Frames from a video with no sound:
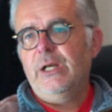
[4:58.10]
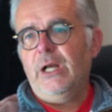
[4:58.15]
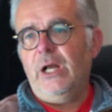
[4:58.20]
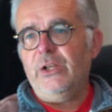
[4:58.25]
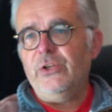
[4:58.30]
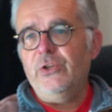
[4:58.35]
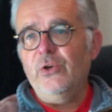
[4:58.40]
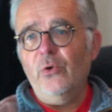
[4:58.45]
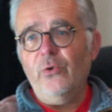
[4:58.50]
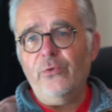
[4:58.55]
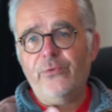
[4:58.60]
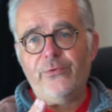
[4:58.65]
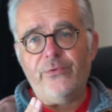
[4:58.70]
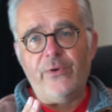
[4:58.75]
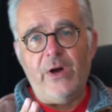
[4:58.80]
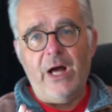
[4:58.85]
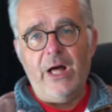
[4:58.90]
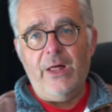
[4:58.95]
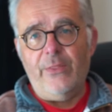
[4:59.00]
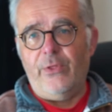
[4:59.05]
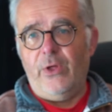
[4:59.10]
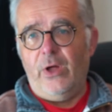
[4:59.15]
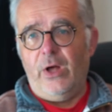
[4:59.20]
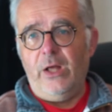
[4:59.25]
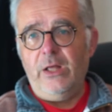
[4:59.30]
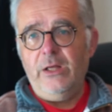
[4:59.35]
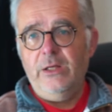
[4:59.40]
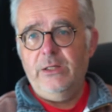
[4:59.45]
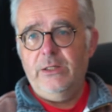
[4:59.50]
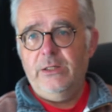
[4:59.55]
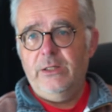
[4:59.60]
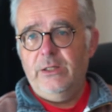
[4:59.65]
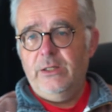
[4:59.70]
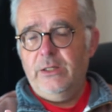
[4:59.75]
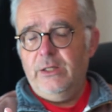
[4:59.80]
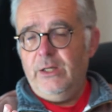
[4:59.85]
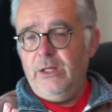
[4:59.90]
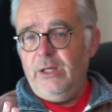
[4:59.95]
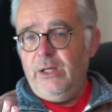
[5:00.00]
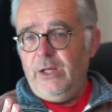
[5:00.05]
and your Father
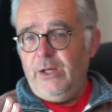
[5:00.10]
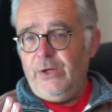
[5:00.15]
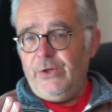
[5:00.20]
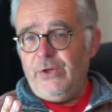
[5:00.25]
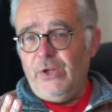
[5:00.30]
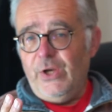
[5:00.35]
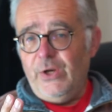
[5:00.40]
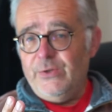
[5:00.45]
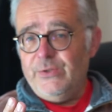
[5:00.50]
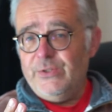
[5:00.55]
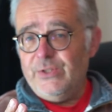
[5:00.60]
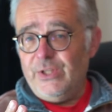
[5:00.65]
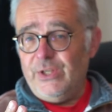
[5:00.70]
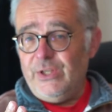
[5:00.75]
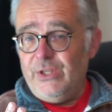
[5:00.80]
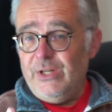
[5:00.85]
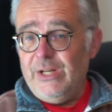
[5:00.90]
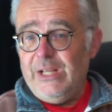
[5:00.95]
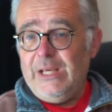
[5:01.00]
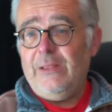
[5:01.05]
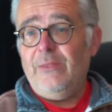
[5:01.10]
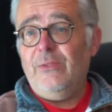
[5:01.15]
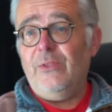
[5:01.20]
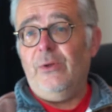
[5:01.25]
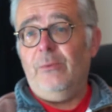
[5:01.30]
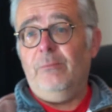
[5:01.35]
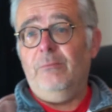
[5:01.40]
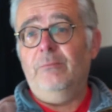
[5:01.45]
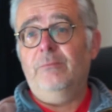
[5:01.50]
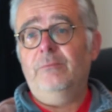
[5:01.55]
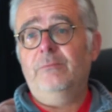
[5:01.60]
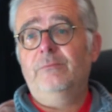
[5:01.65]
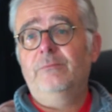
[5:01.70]
knows that you need them.